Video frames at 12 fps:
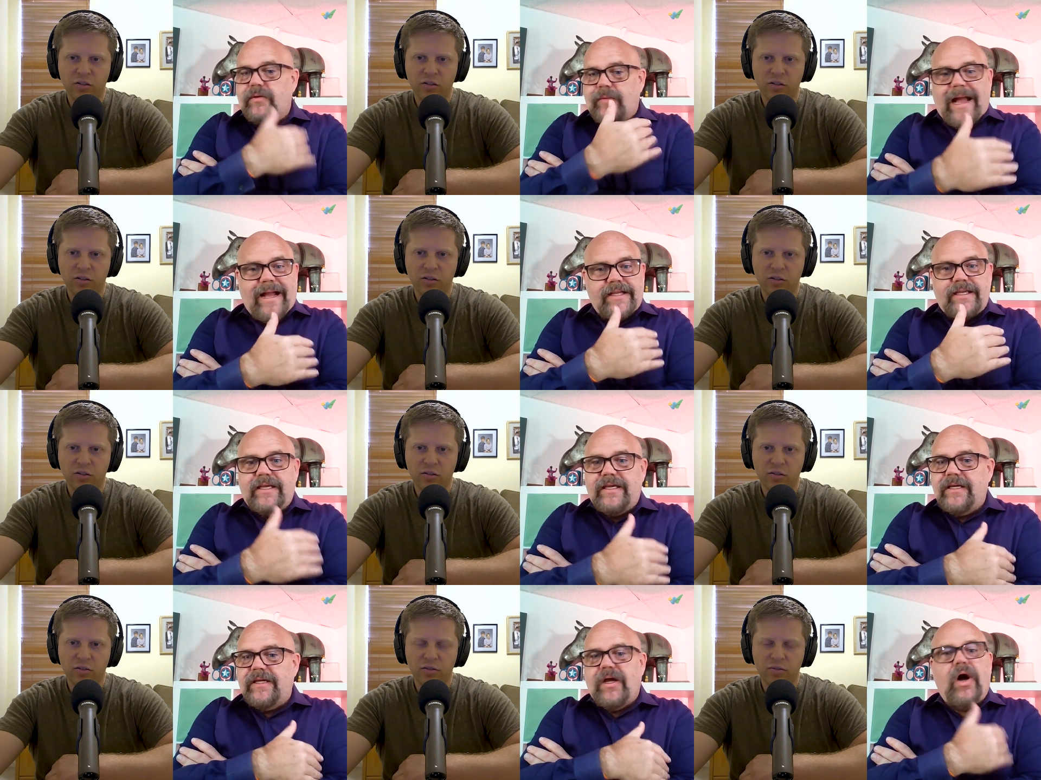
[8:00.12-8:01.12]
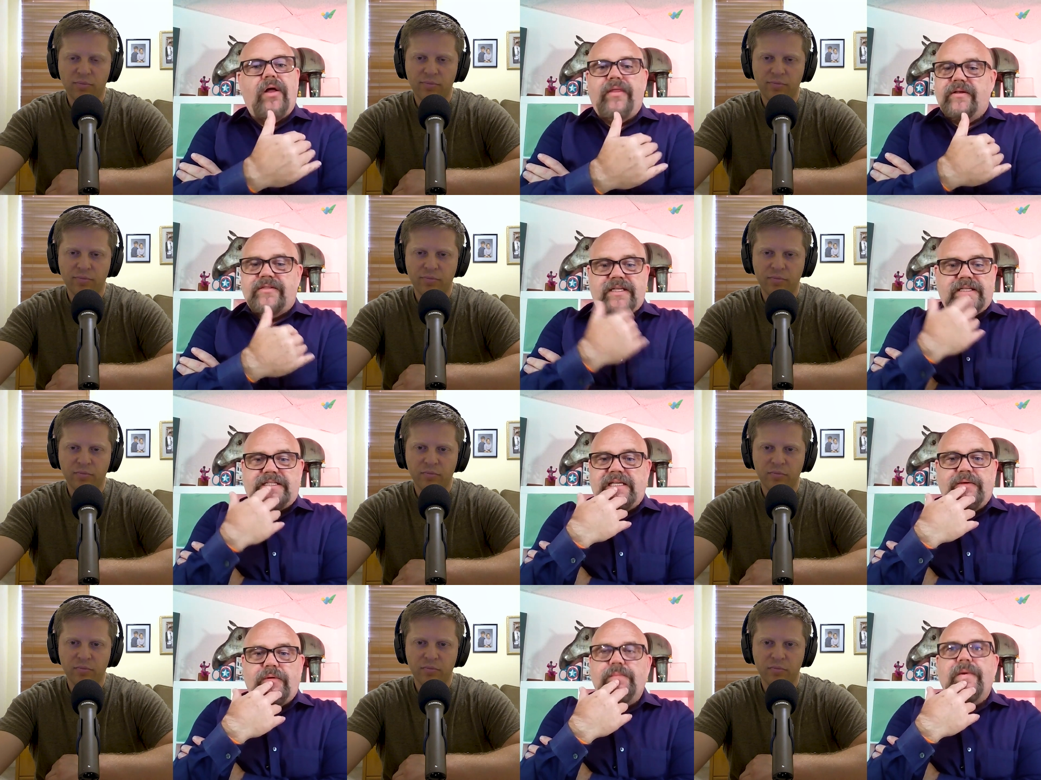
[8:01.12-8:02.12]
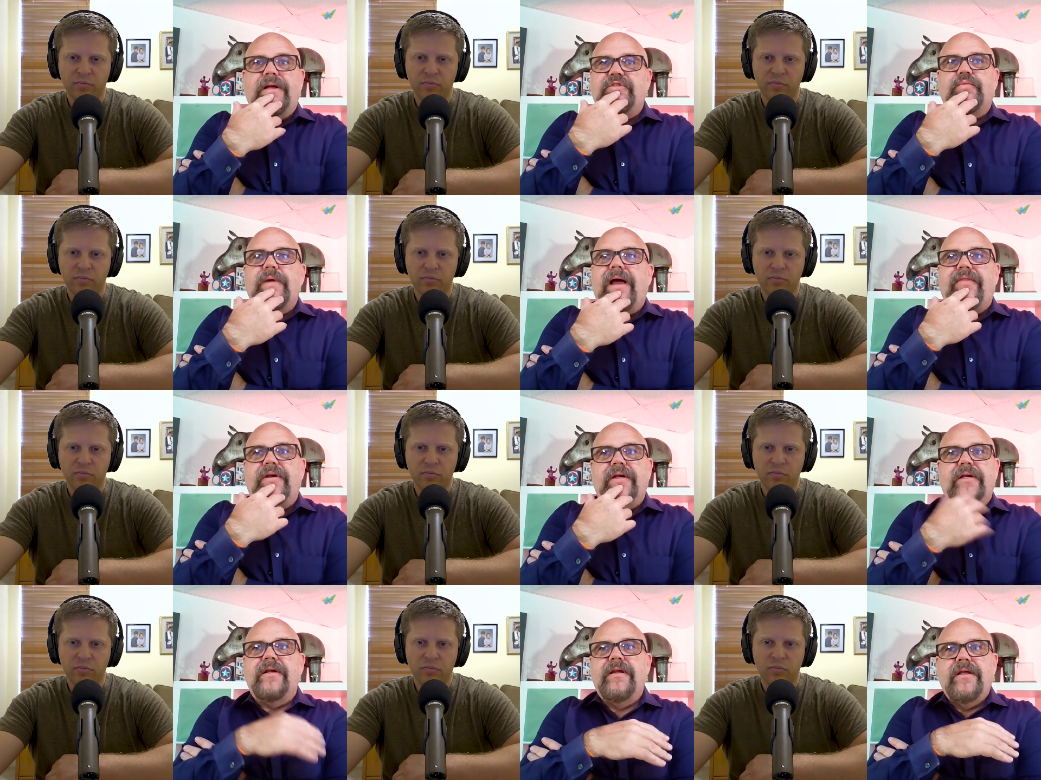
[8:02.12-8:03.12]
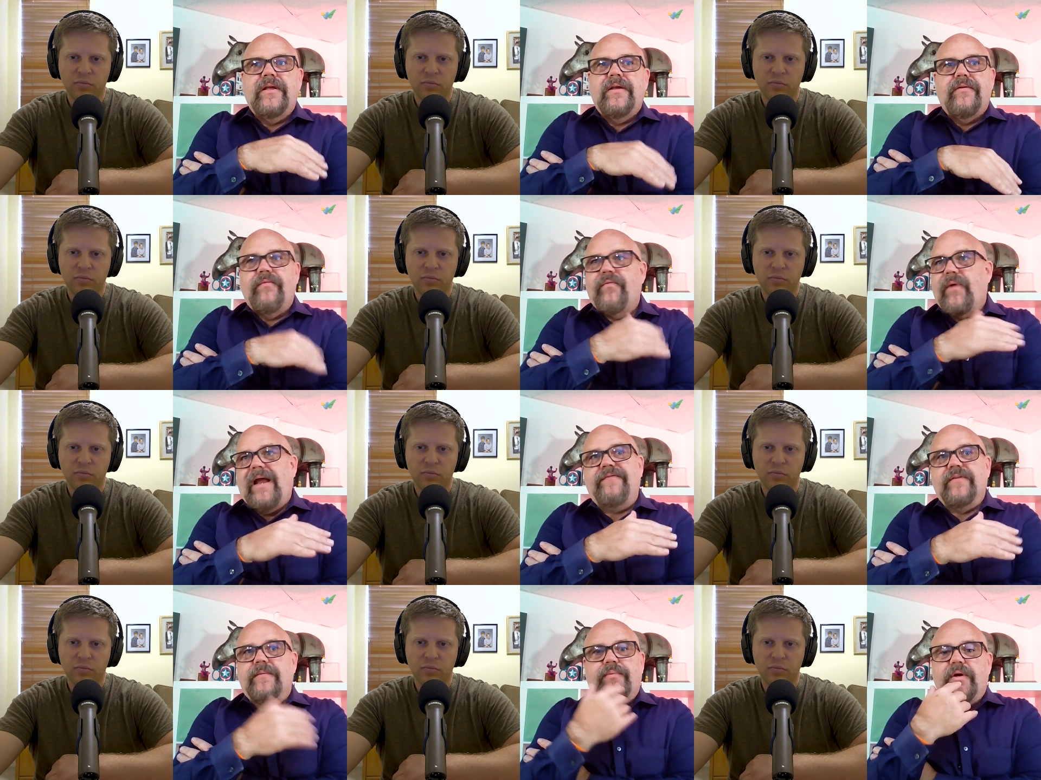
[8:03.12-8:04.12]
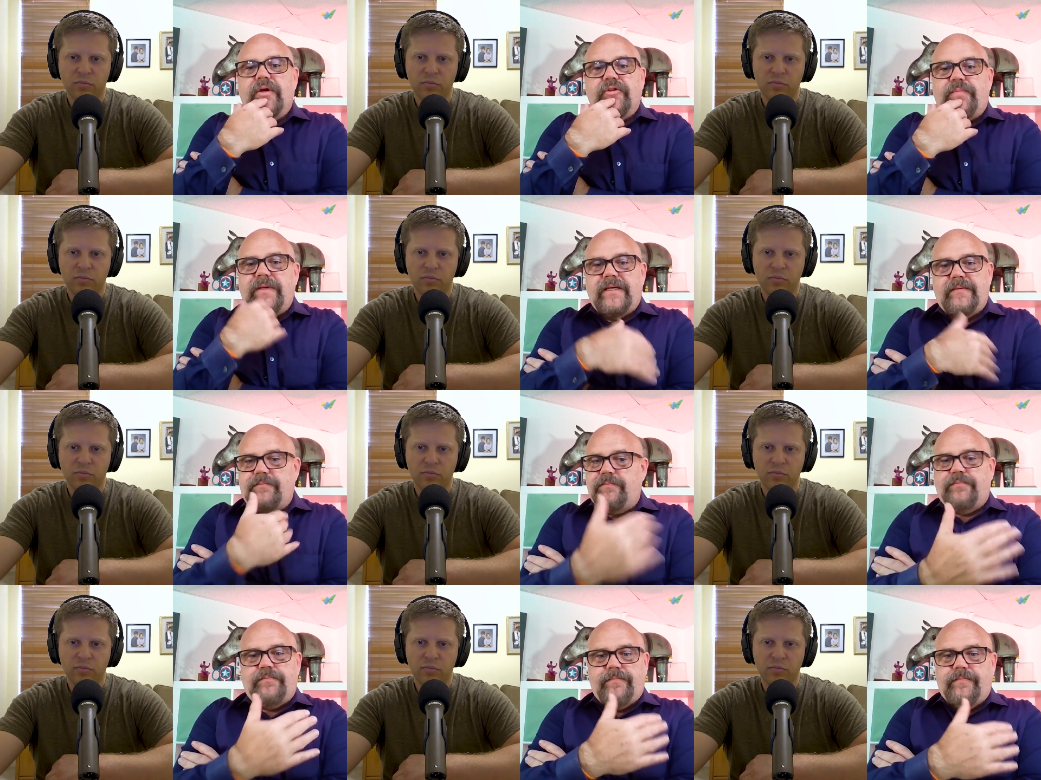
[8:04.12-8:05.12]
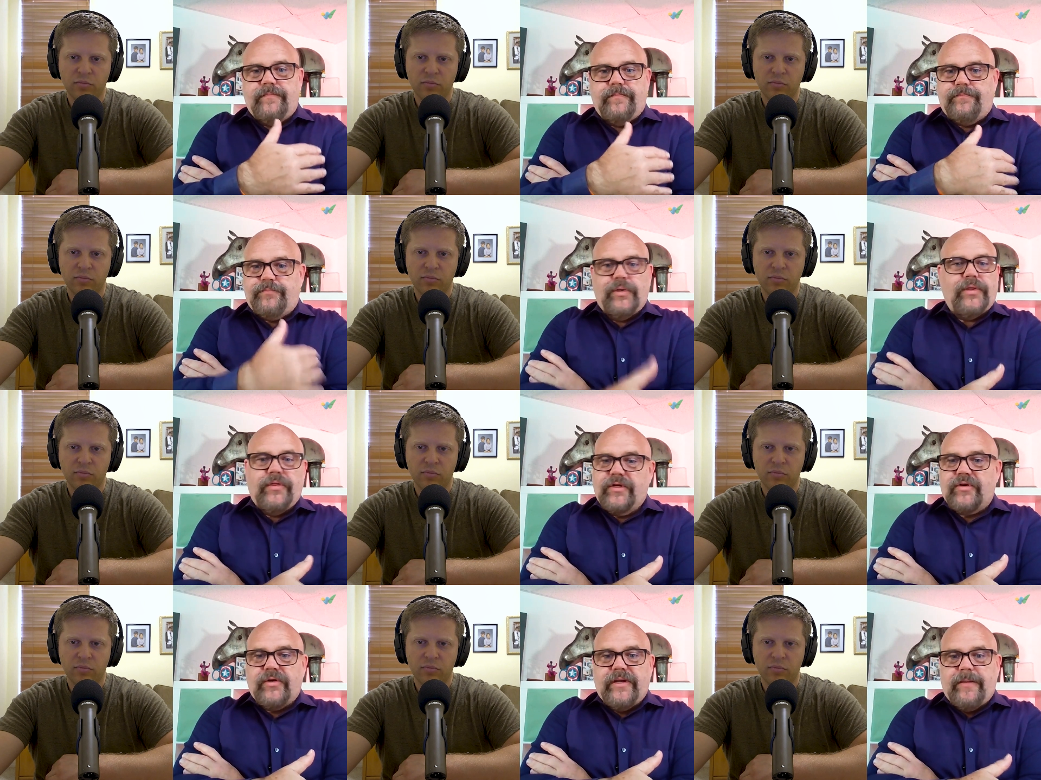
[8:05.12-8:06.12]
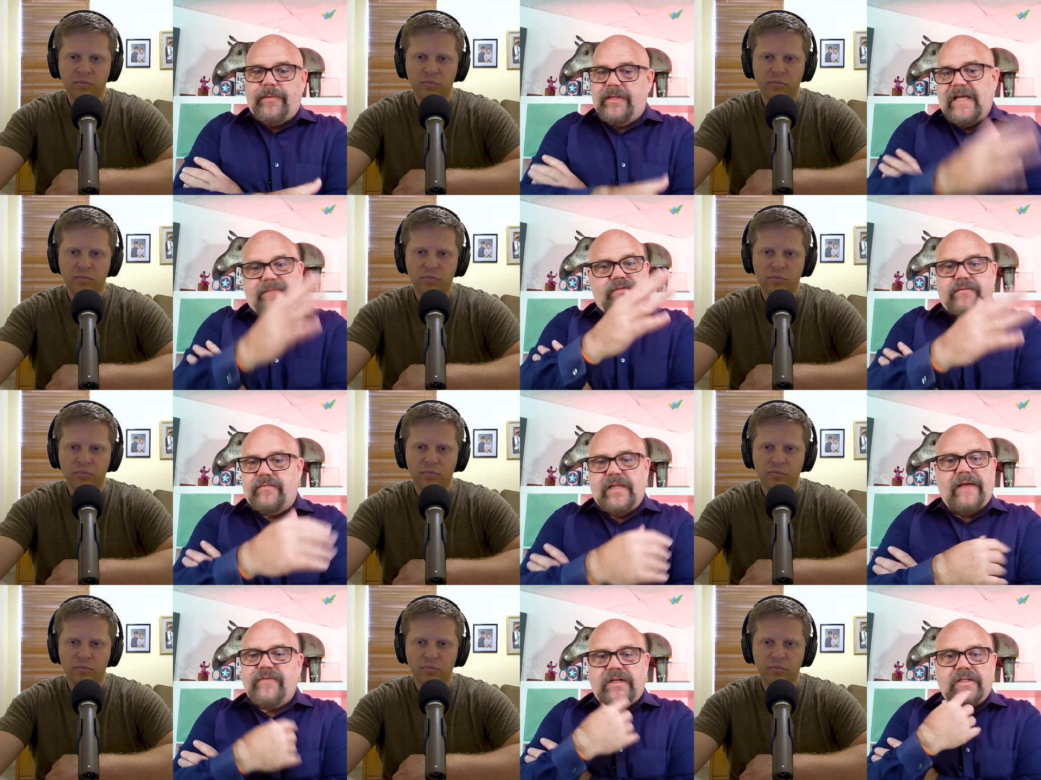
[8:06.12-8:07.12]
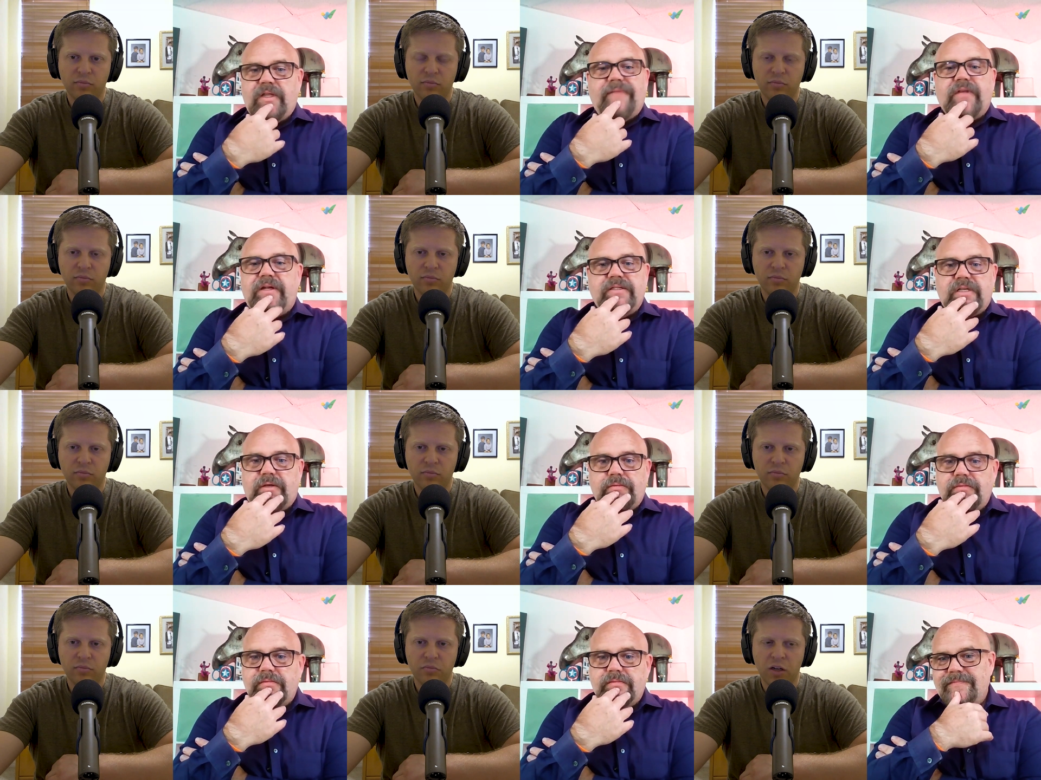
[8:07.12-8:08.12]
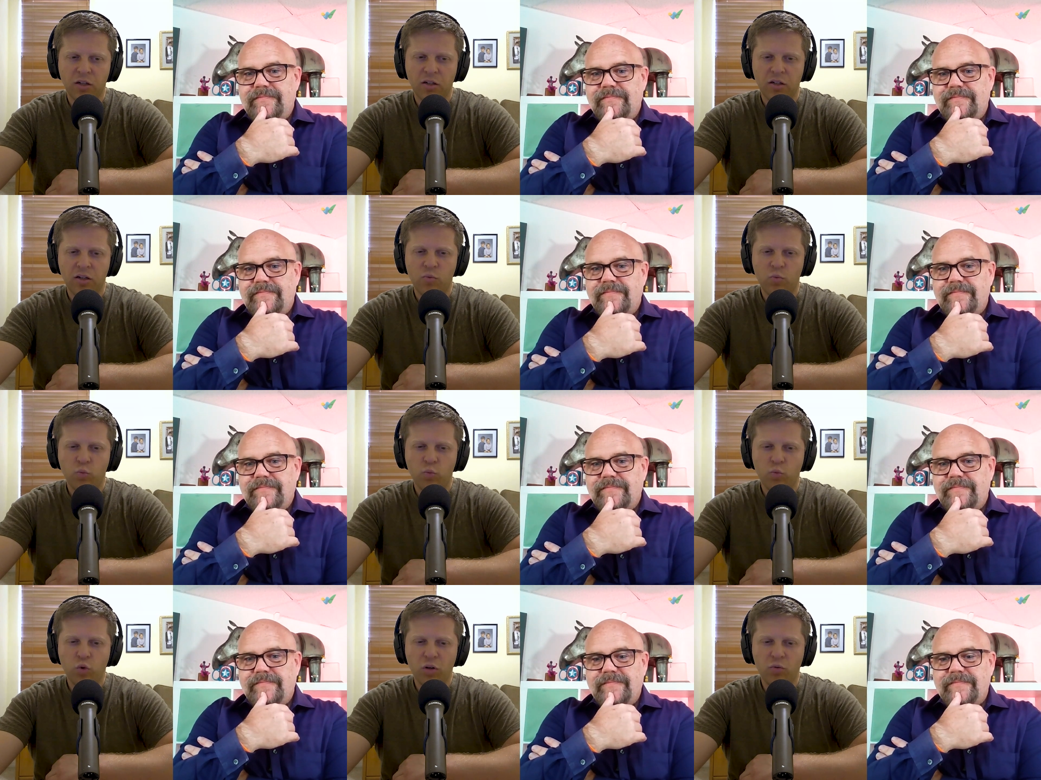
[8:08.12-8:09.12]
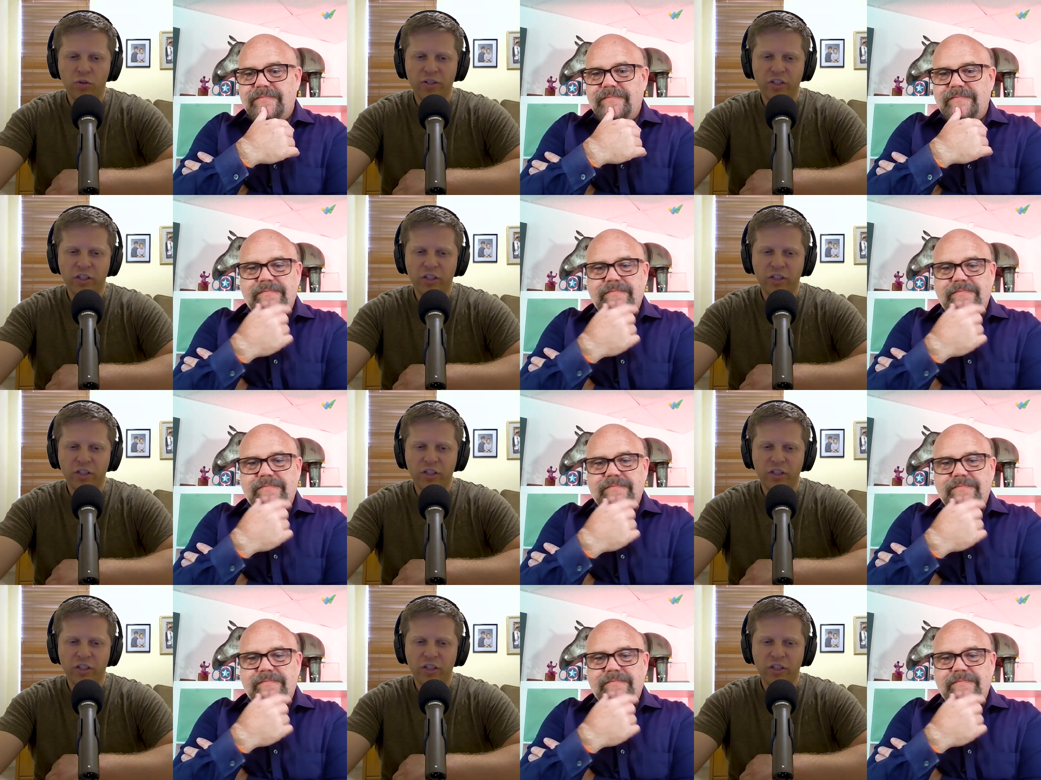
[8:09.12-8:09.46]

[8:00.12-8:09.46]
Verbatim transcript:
Speaker 1: the rocking, all those things, he would much rather right from birth be put in the crib and left left on, left on his own.
Speaker 2: What was